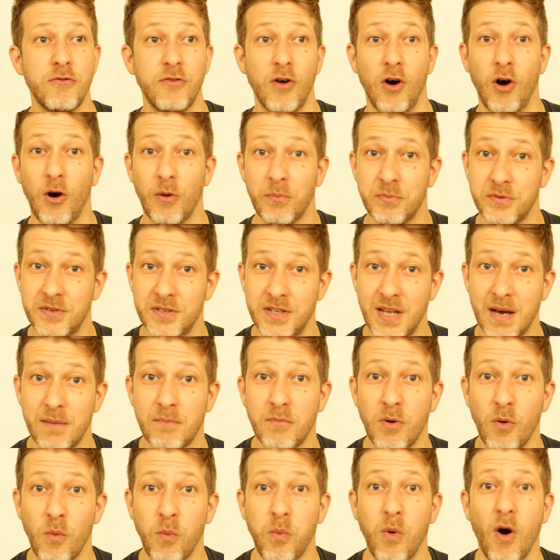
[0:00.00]
for option
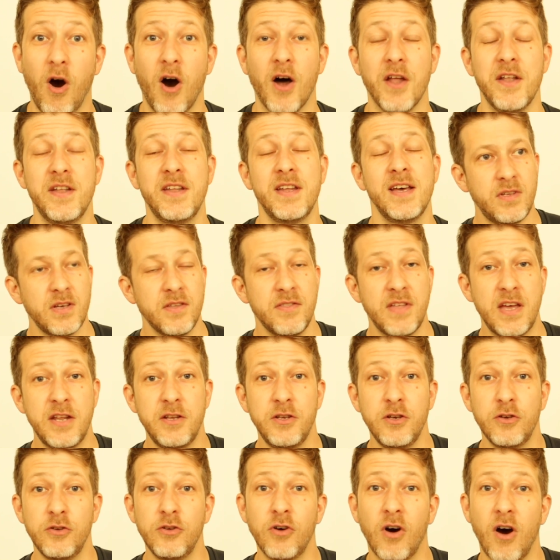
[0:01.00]
number 1, then
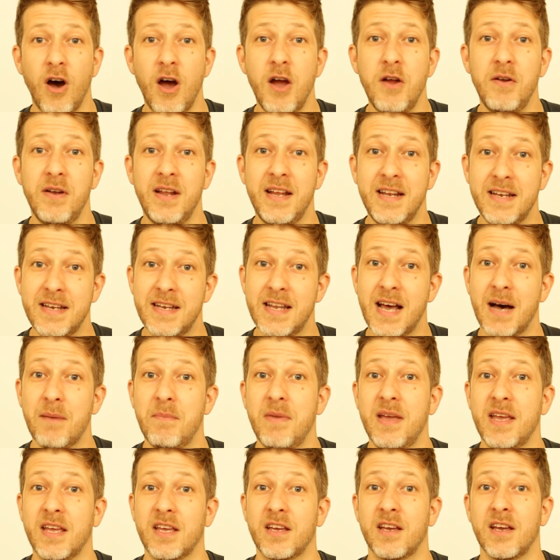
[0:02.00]
you're not only
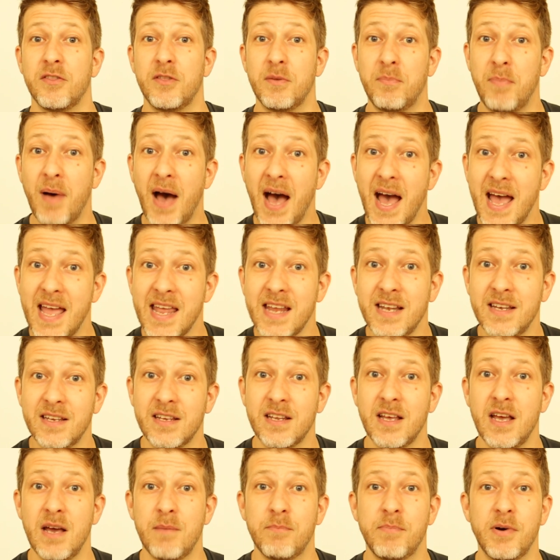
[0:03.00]
numbing the pain,
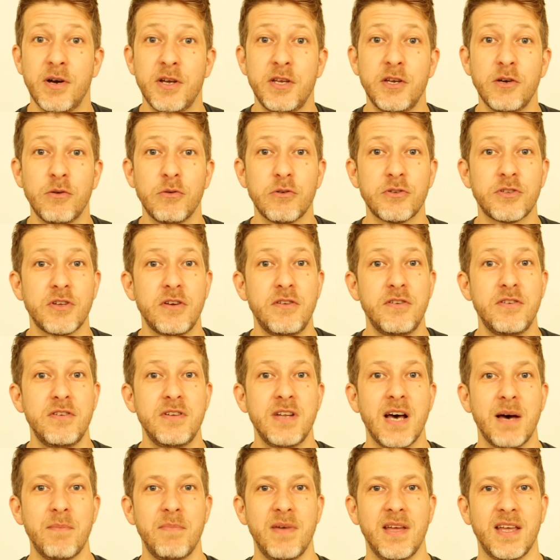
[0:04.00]
but you're also
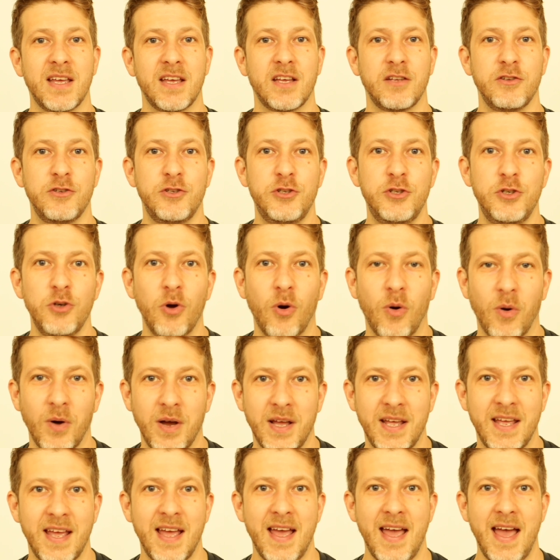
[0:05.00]
numbing
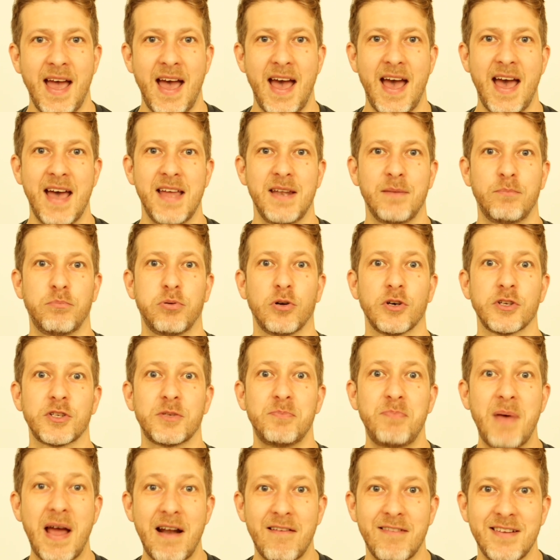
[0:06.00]
joy and
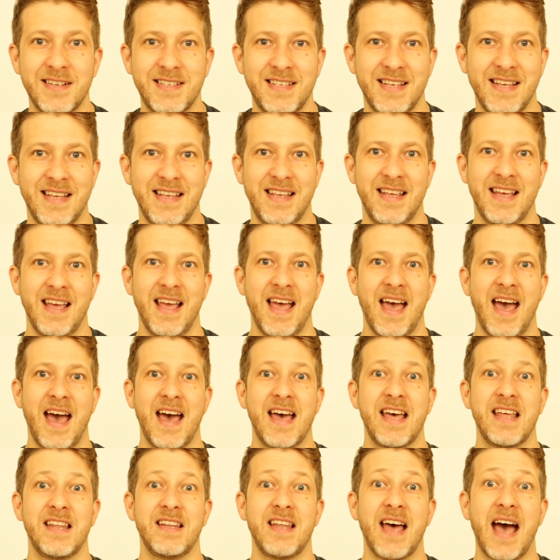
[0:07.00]
prosperity
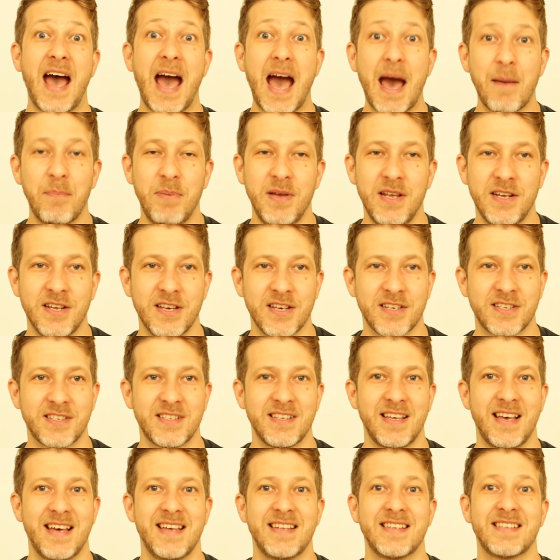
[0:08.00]
and
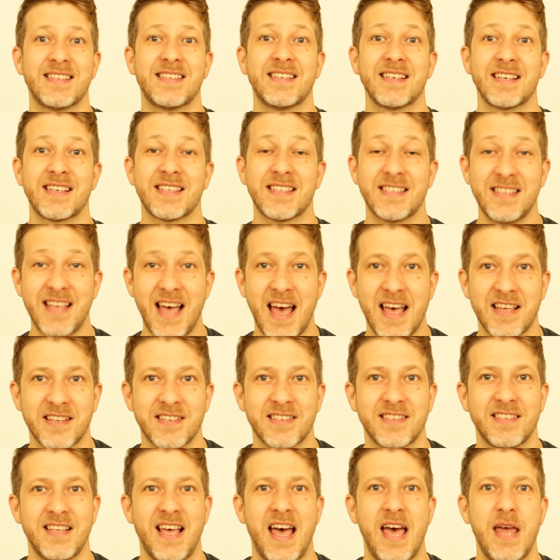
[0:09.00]
happiness and
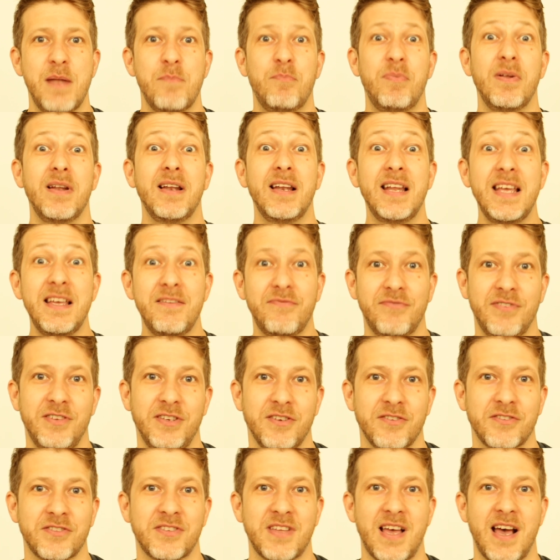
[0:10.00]
success and belief in
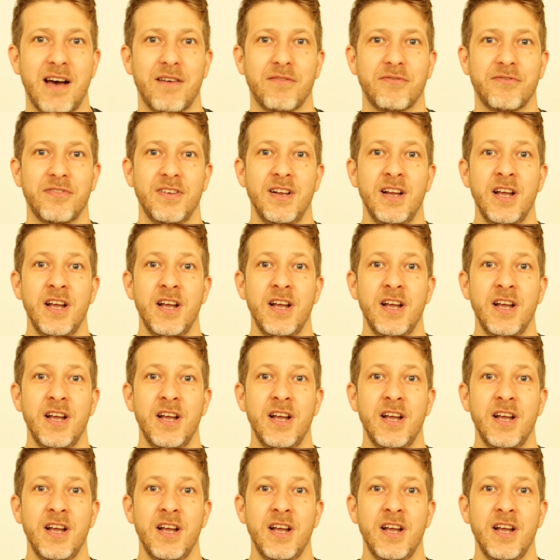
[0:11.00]
yourself.